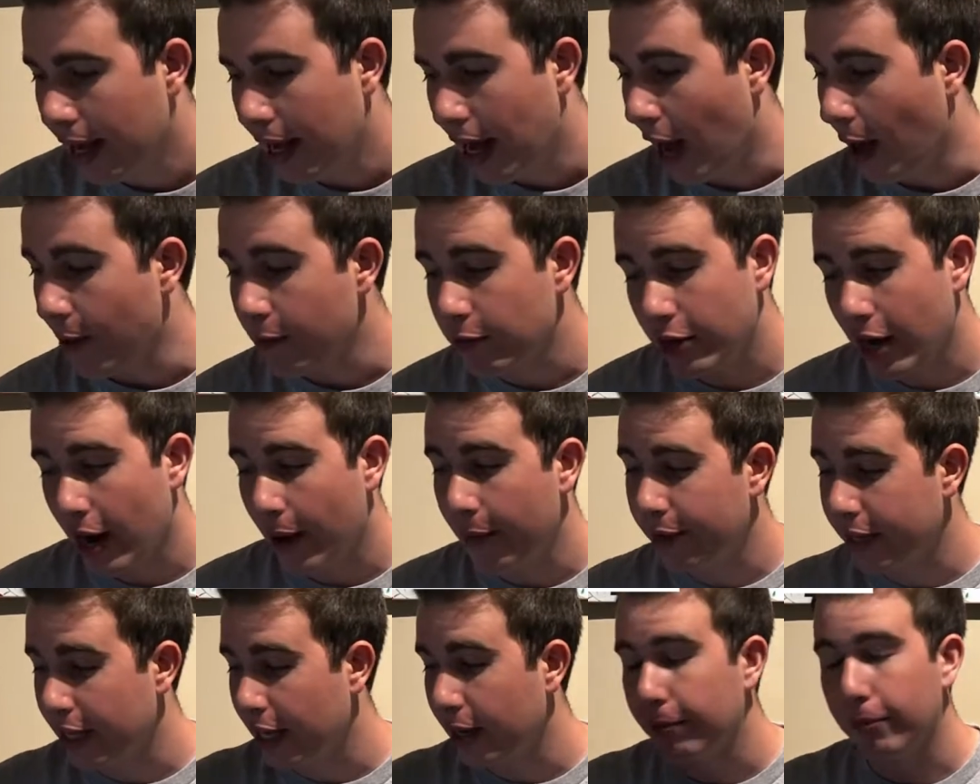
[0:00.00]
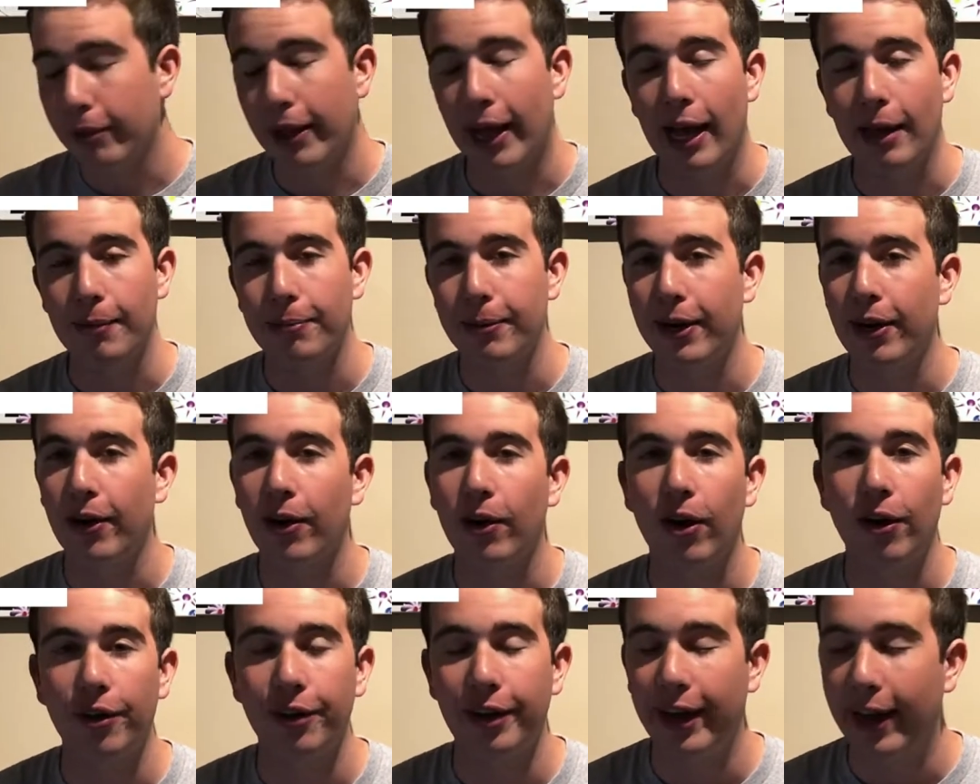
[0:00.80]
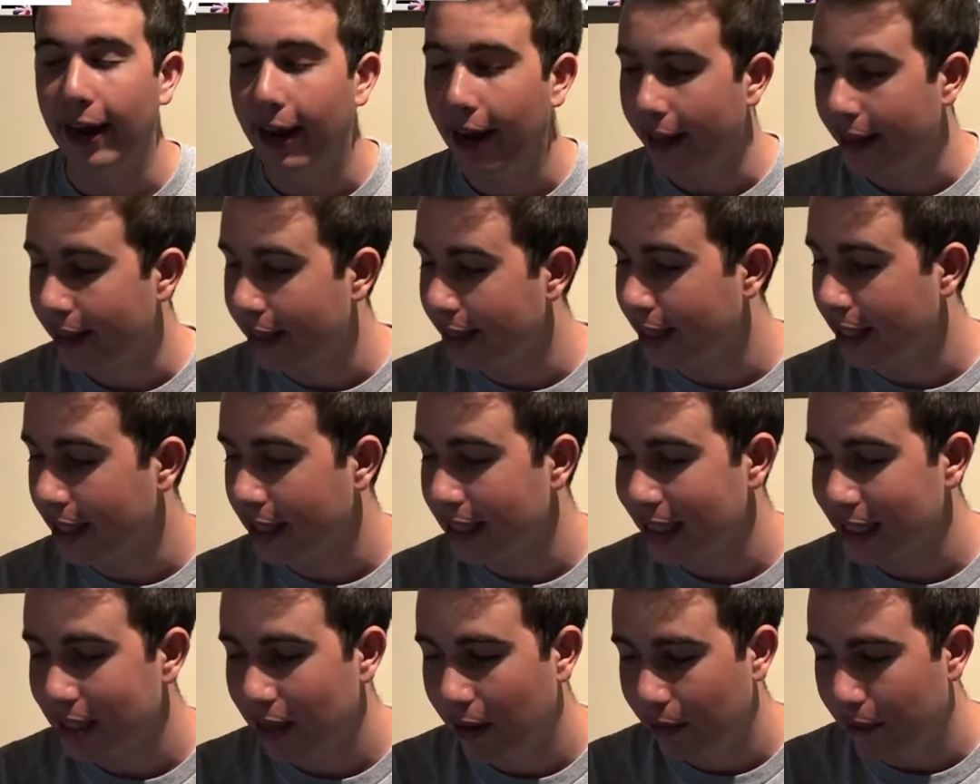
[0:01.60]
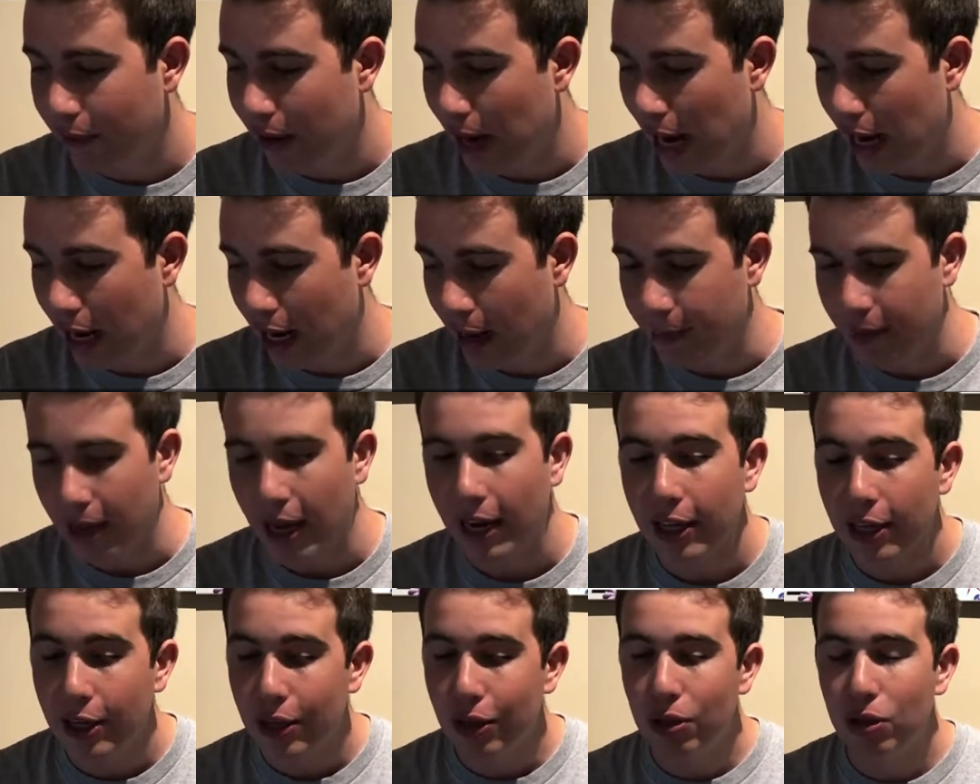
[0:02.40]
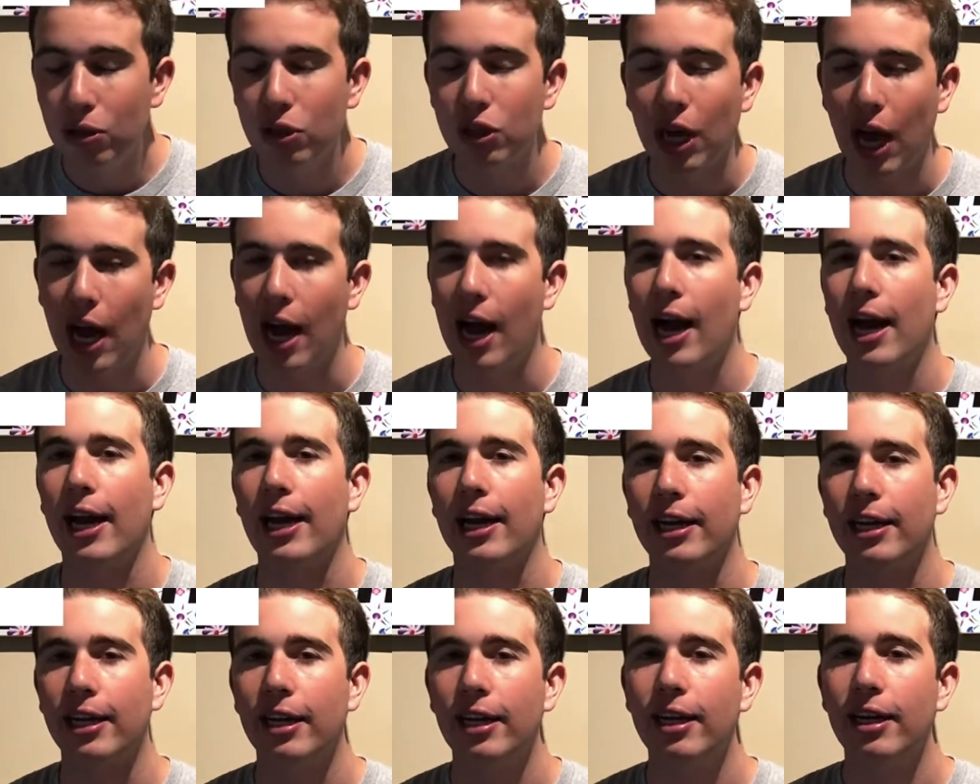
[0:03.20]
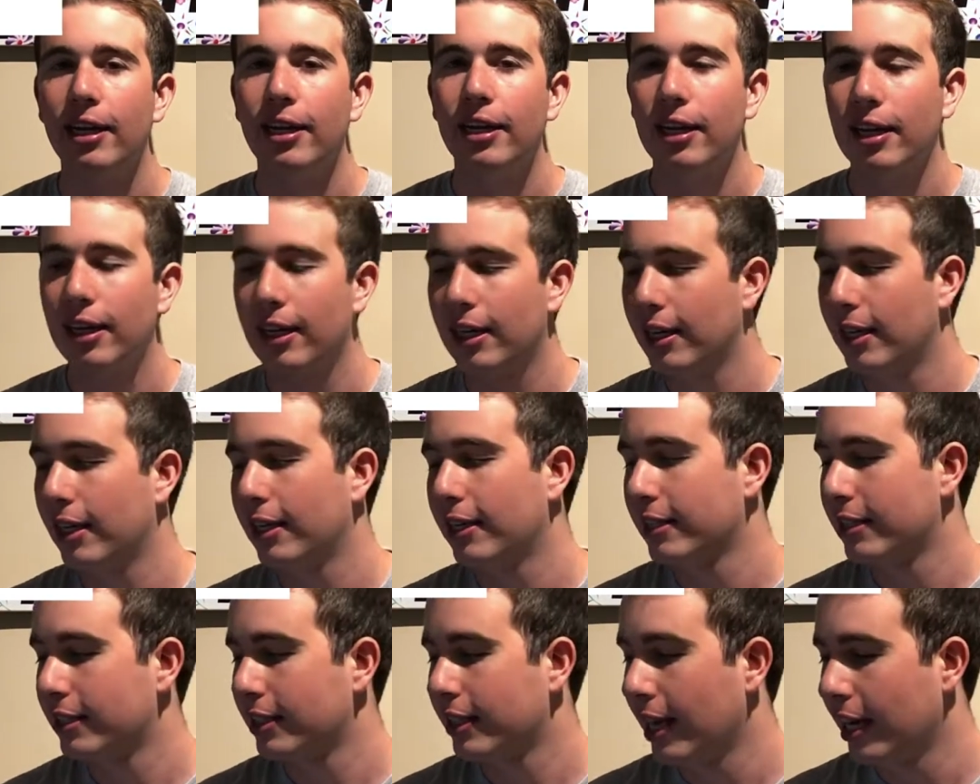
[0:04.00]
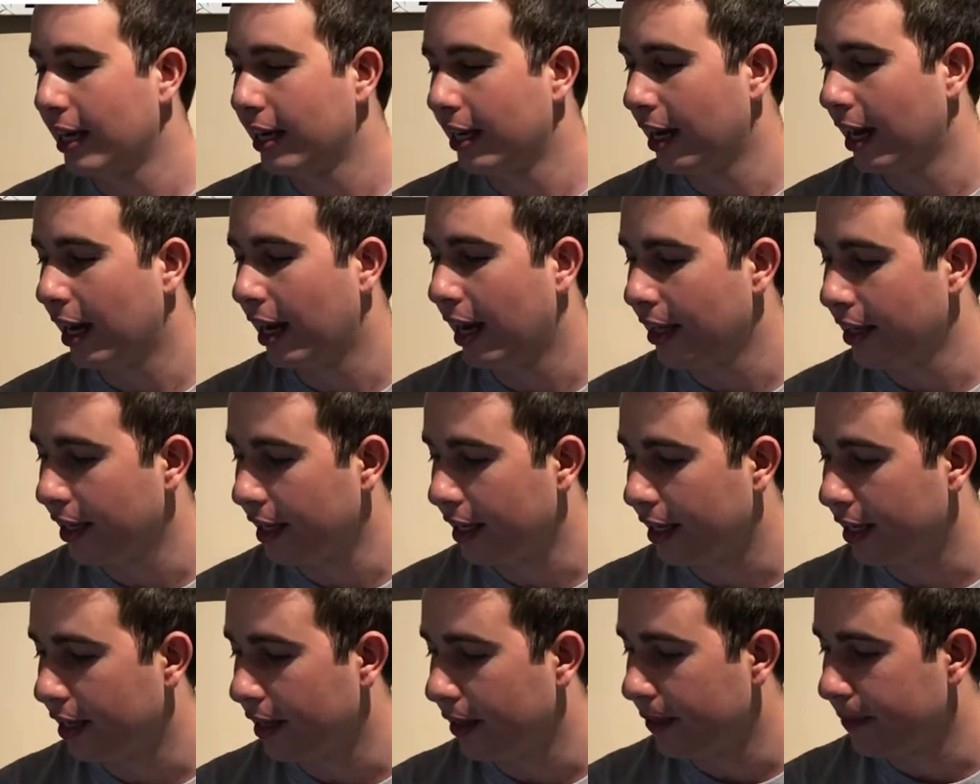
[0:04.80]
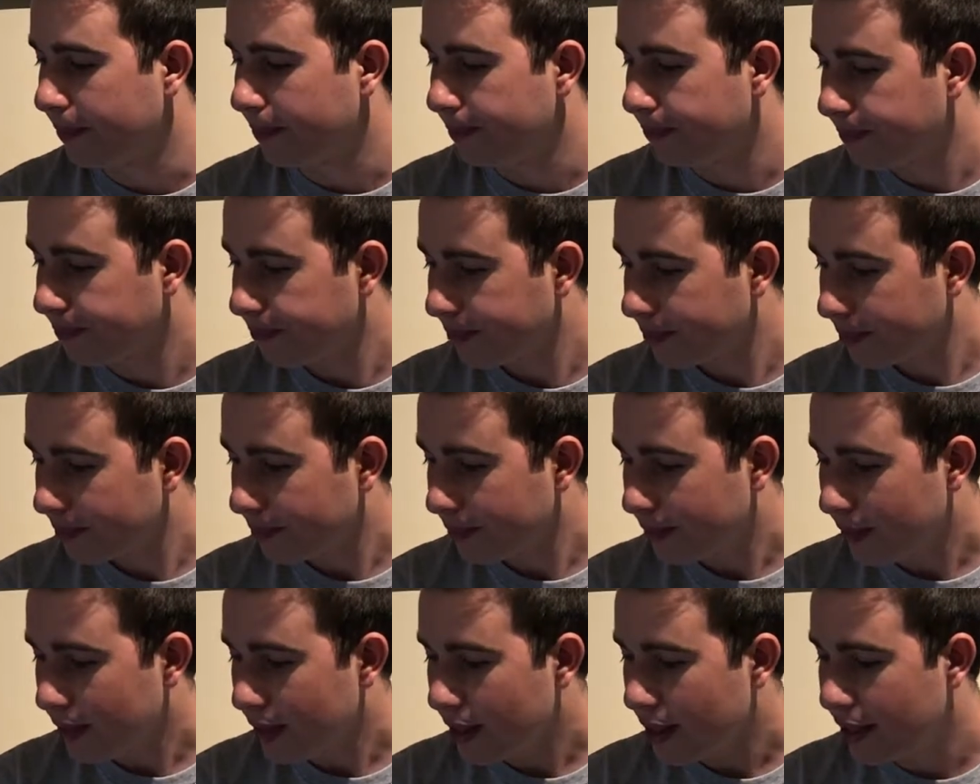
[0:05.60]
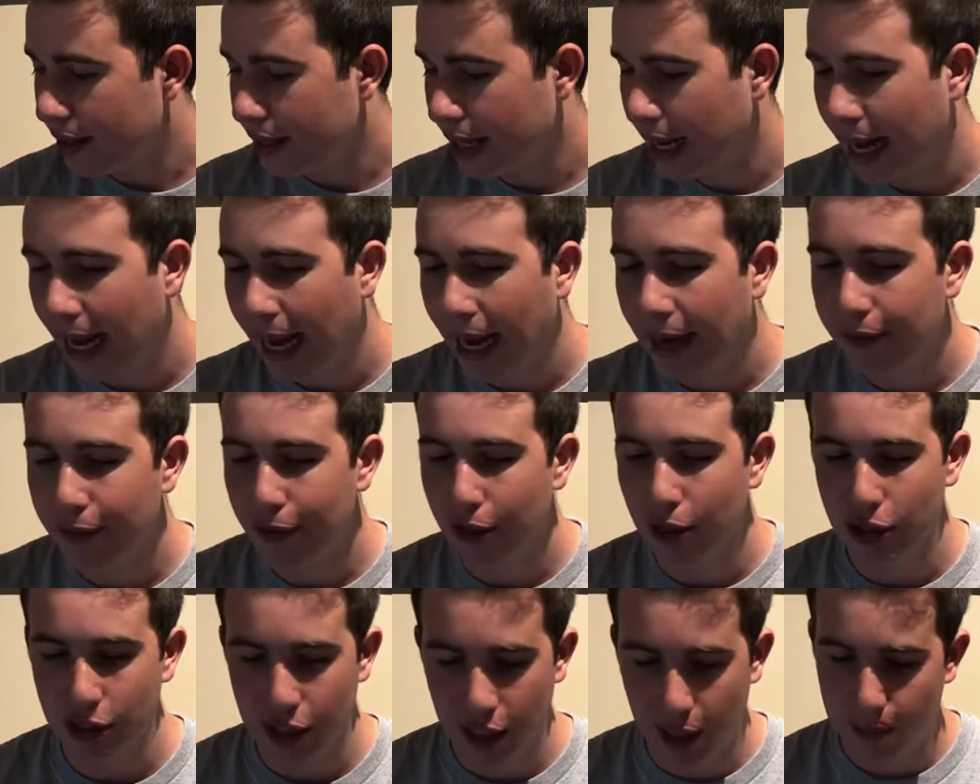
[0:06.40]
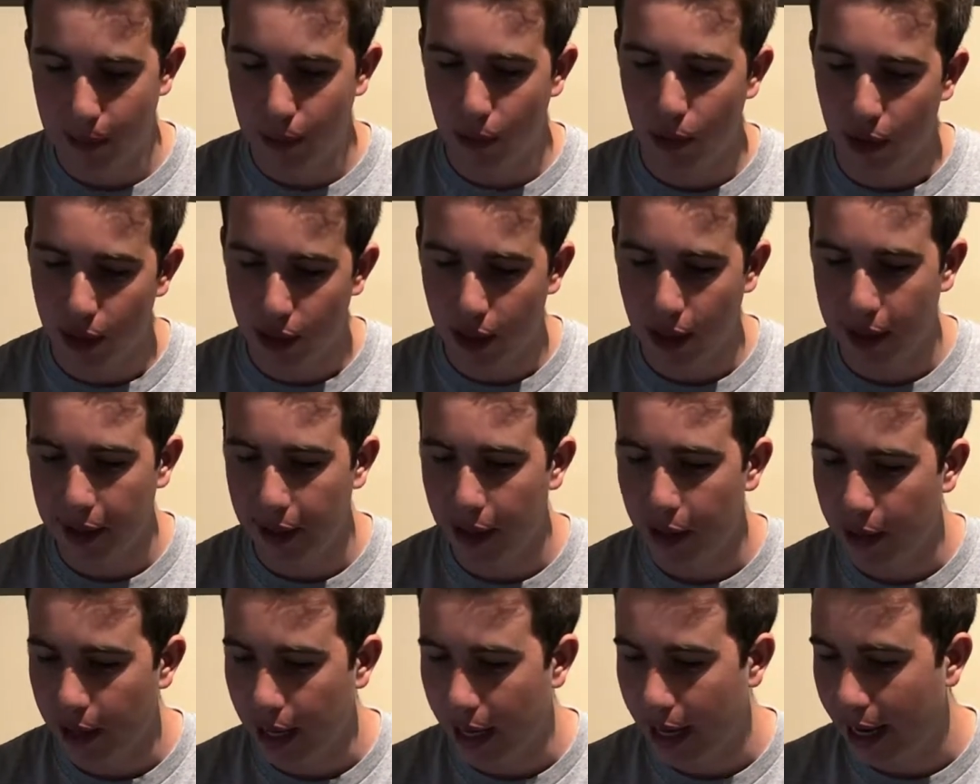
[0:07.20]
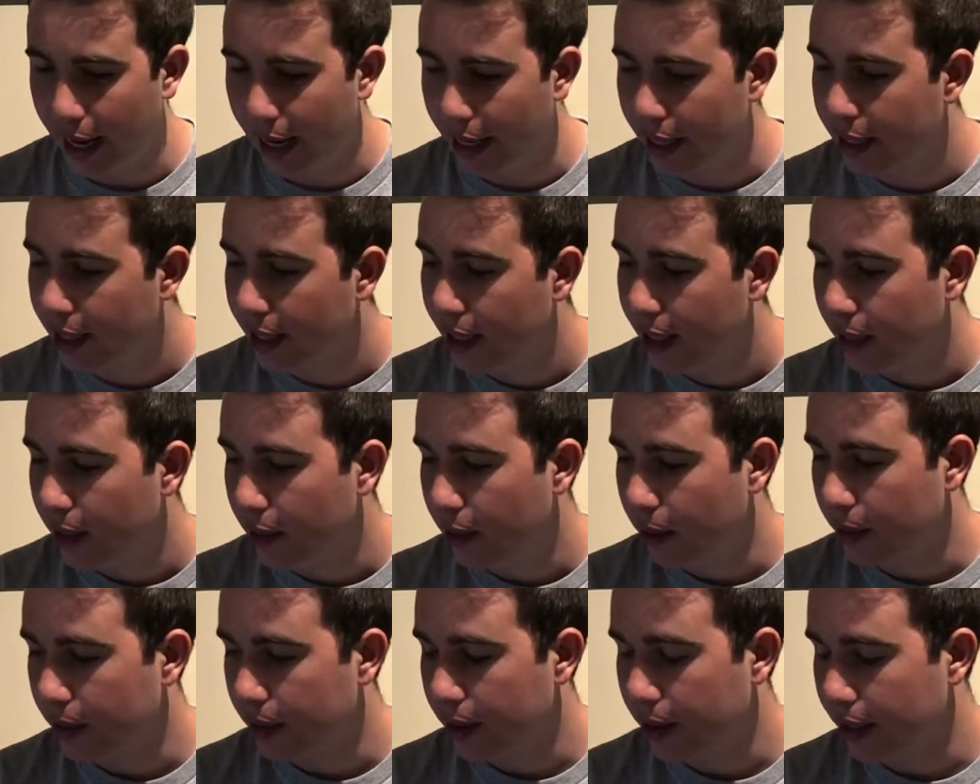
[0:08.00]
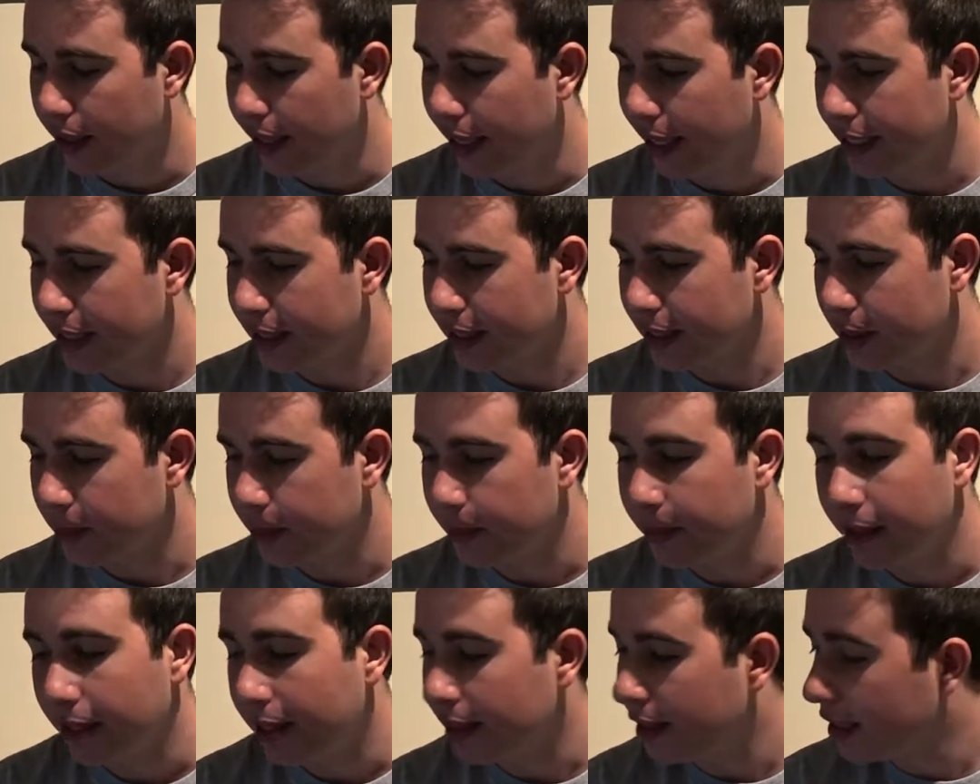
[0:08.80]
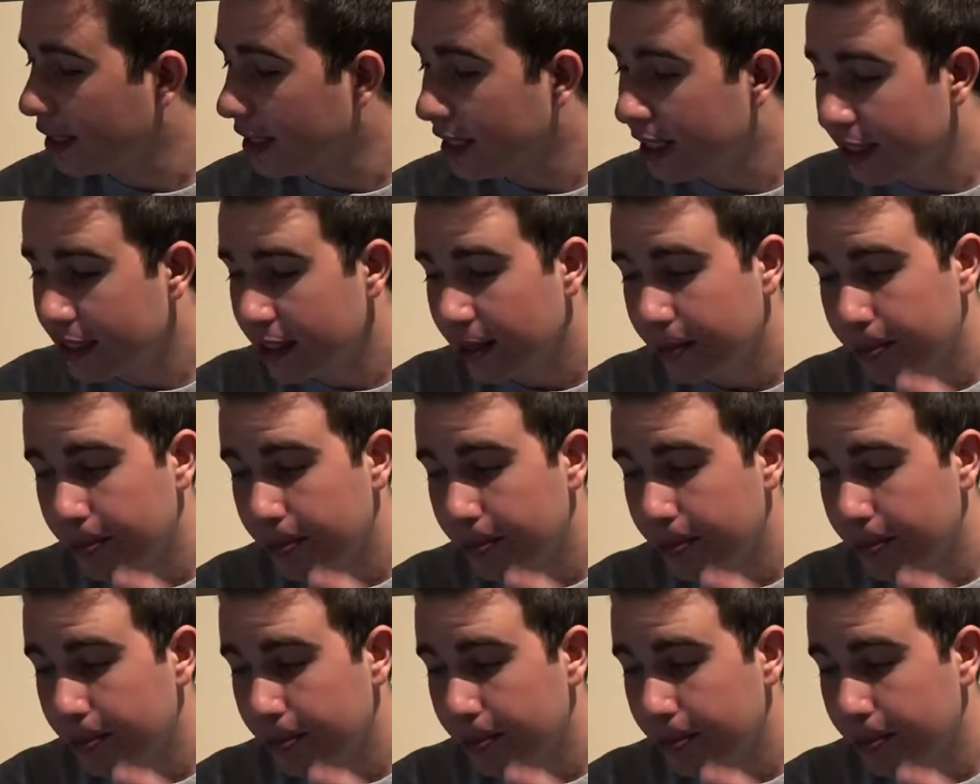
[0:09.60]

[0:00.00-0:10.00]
I'm grabbing that black pair all day. I think that's so fire. I'm not a huge high skate guy, like the high version. I'm more the low guy with the laces, but these are